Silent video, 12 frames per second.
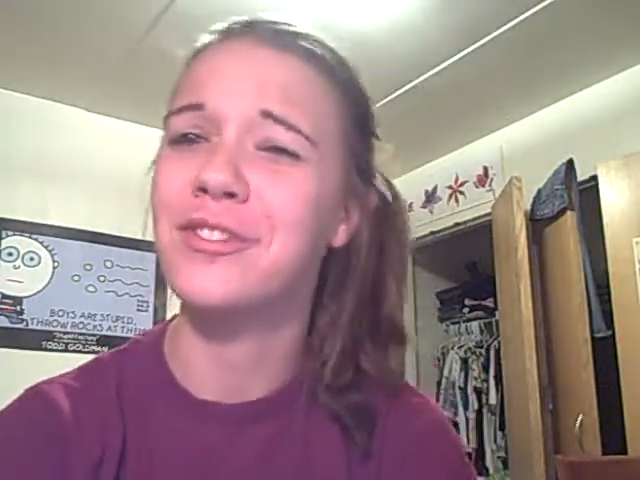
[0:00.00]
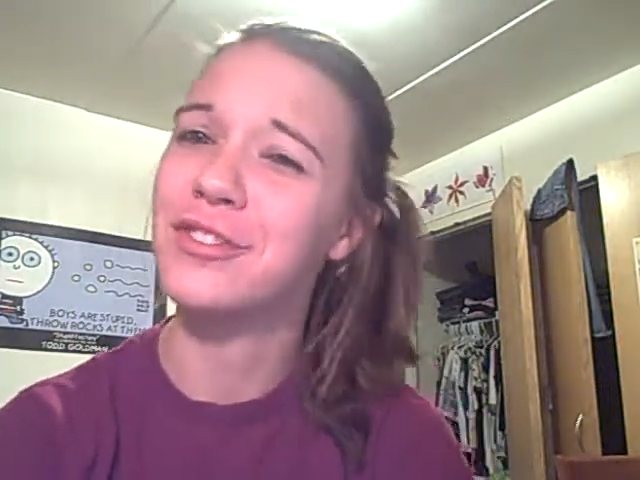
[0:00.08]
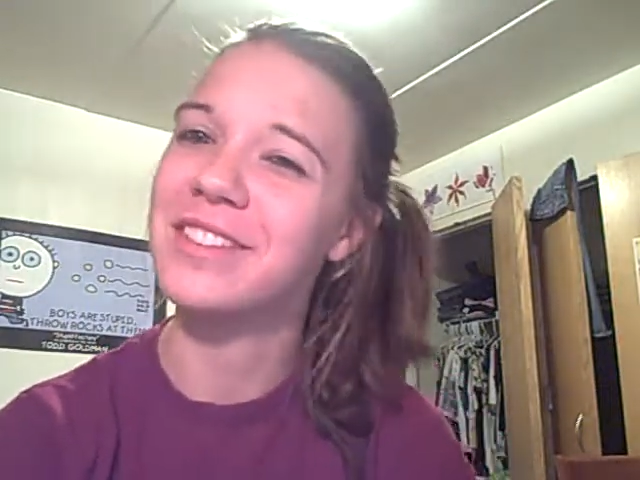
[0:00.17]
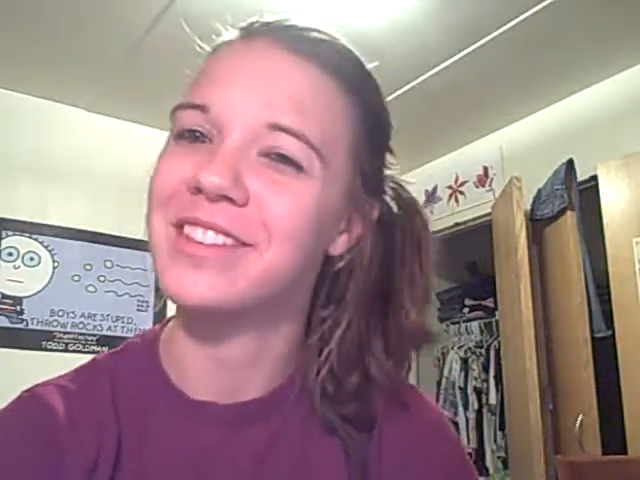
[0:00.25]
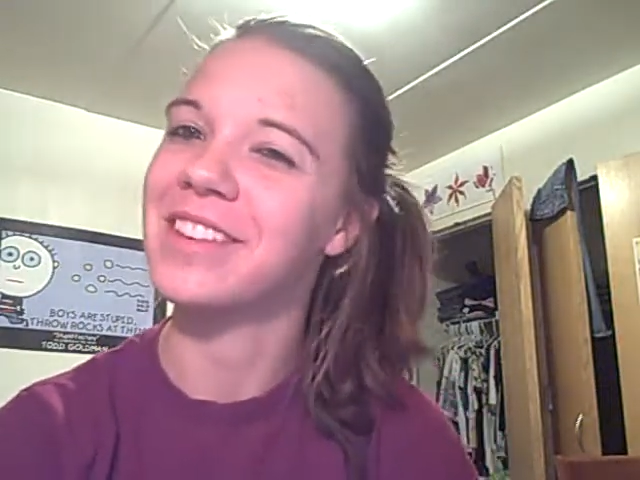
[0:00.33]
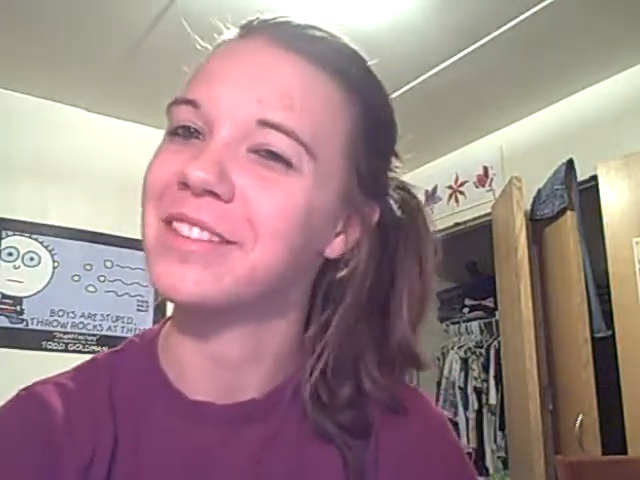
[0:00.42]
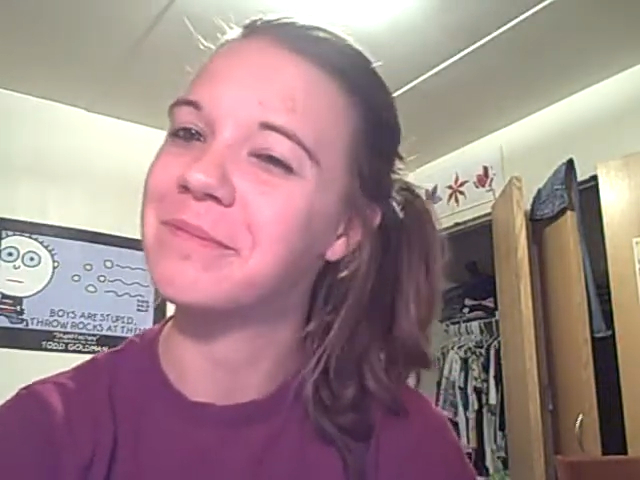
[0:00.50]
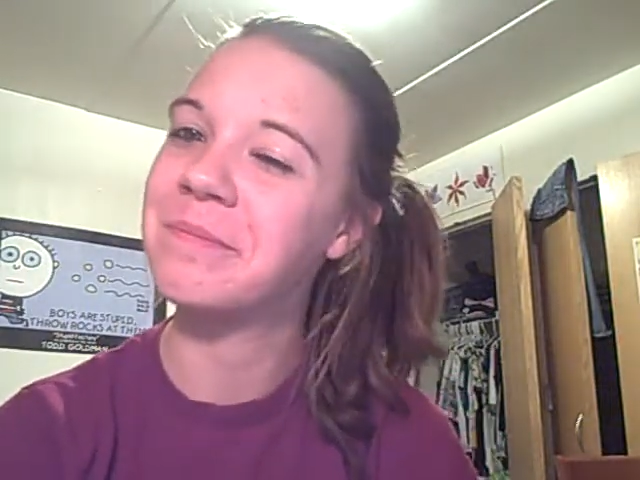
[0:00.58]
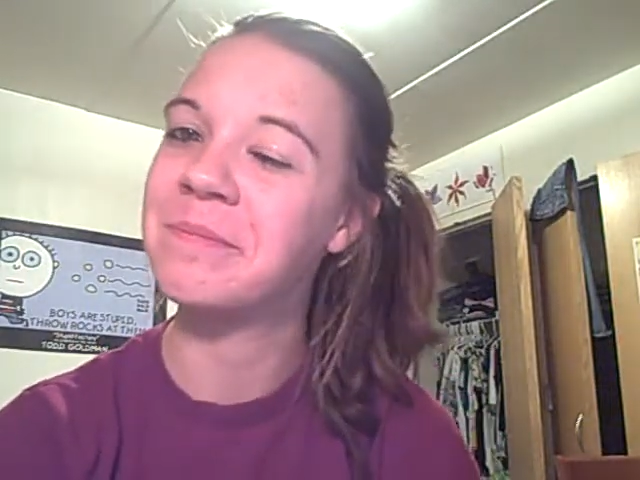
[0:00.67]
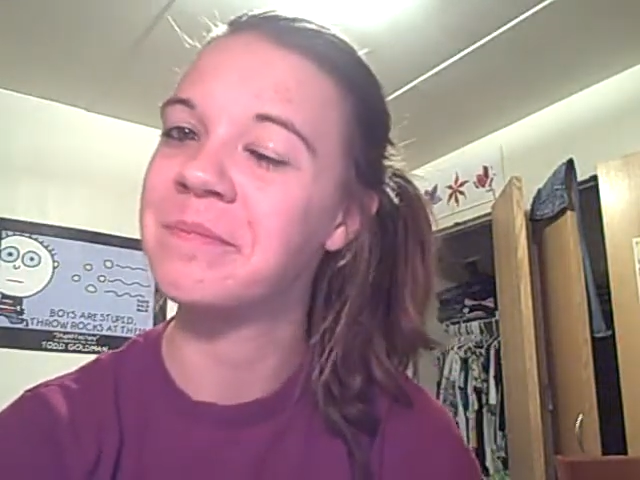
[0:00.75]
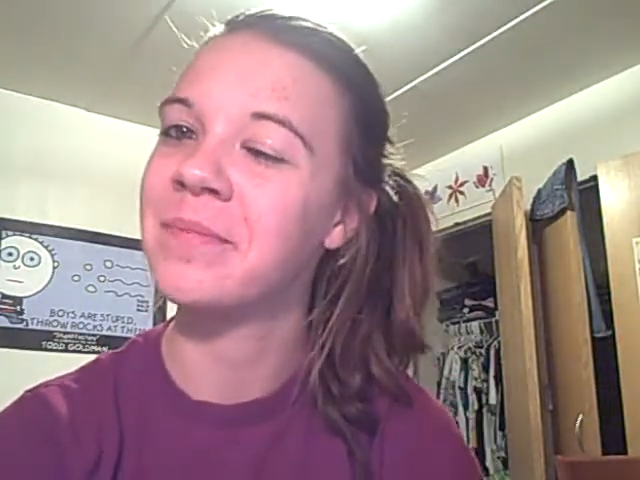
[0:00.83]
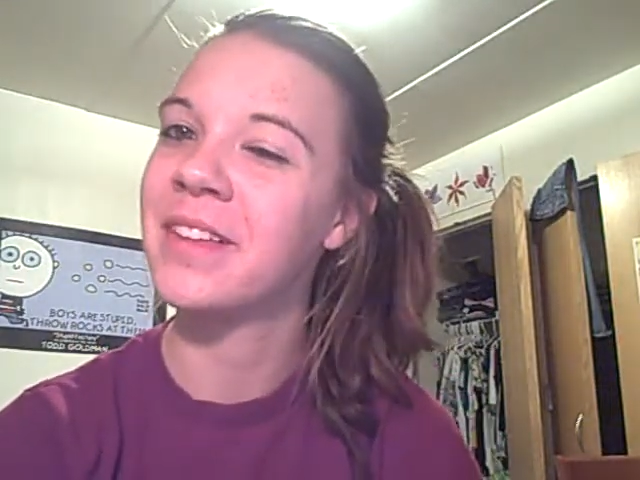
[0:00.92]
interesting.
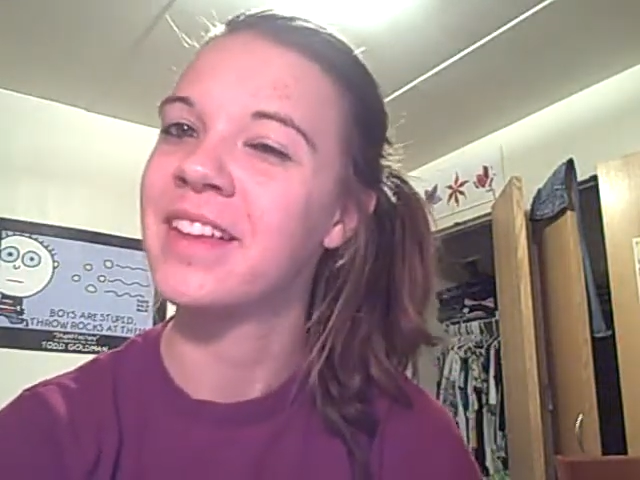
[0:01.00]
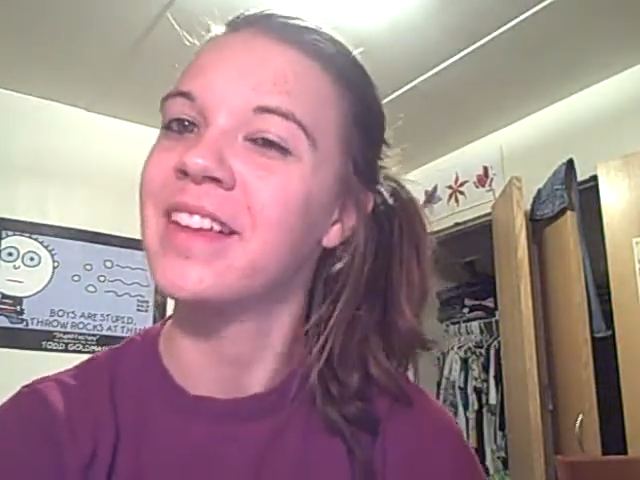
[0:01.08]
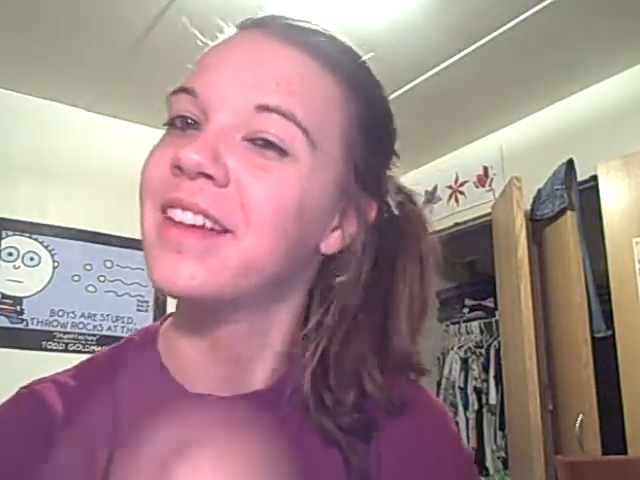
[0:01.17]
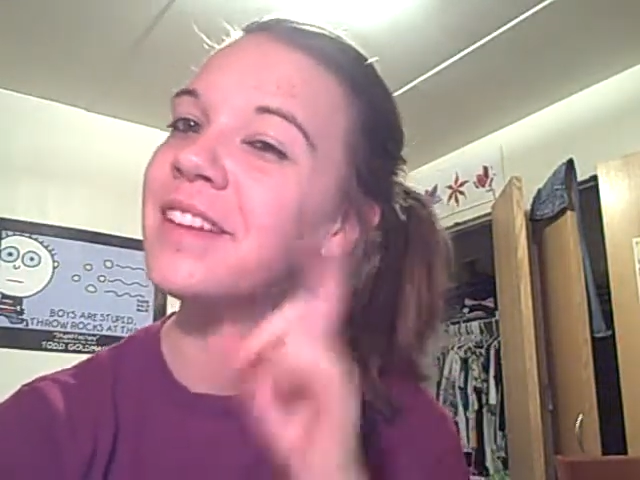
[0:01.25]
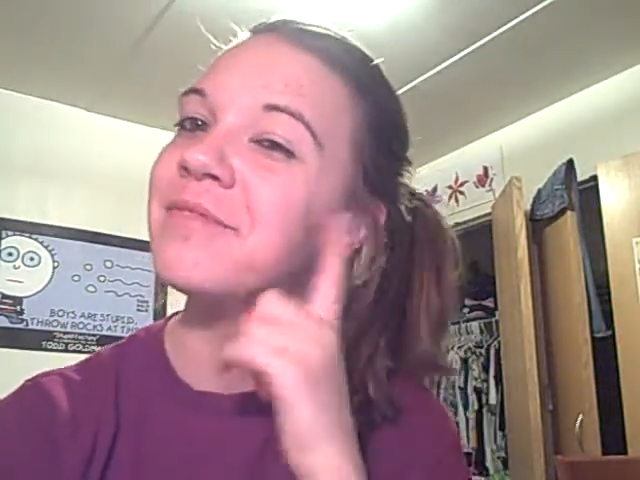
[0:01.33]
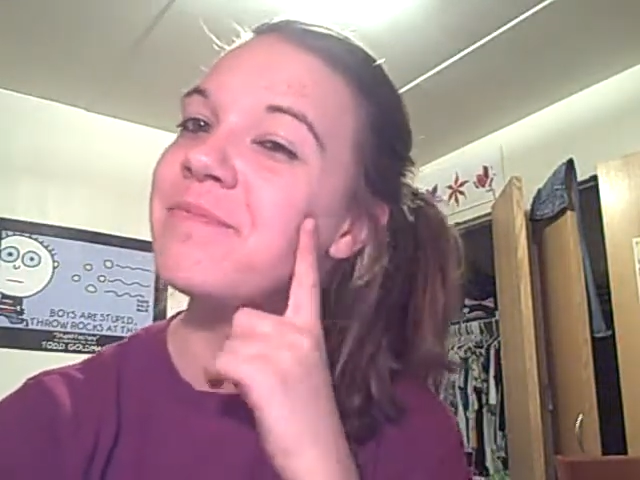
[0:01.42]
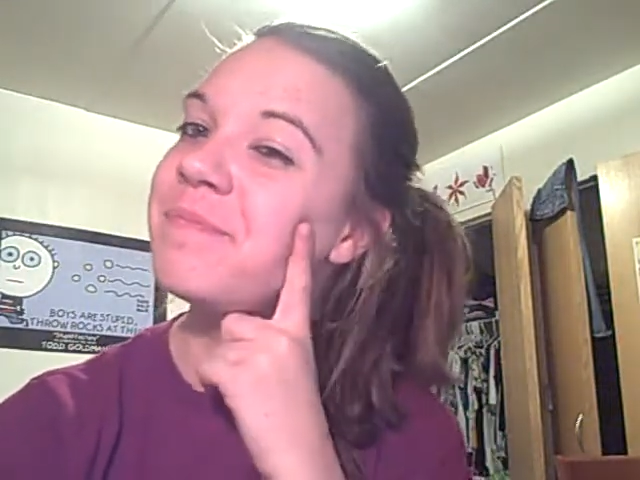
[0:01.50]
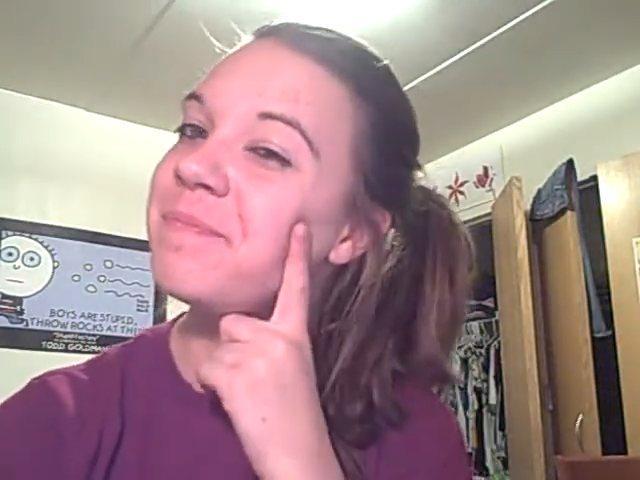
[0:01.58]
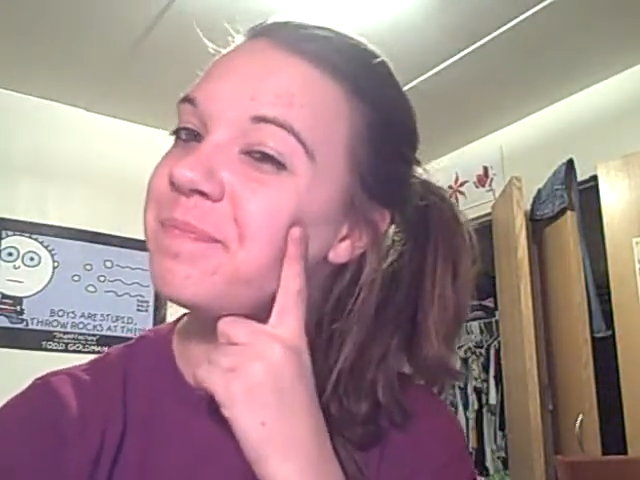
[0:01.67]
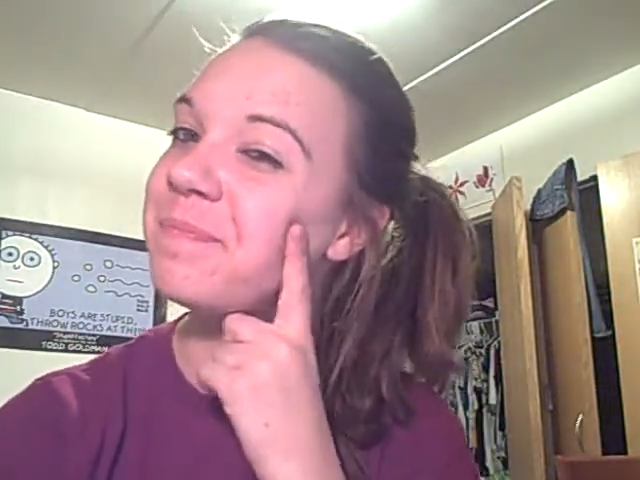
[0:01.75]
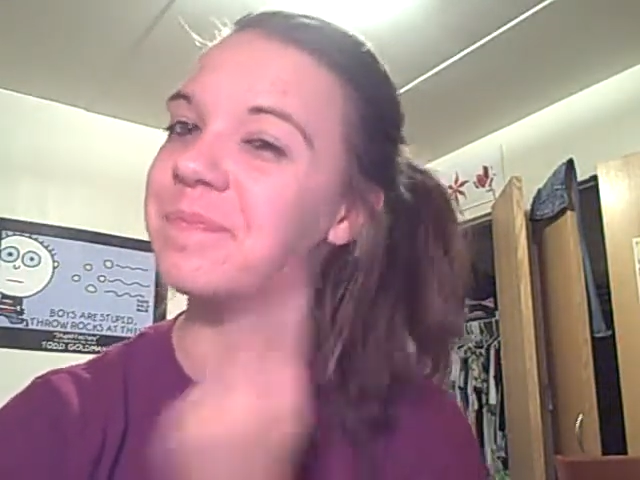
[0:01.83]
Hmm.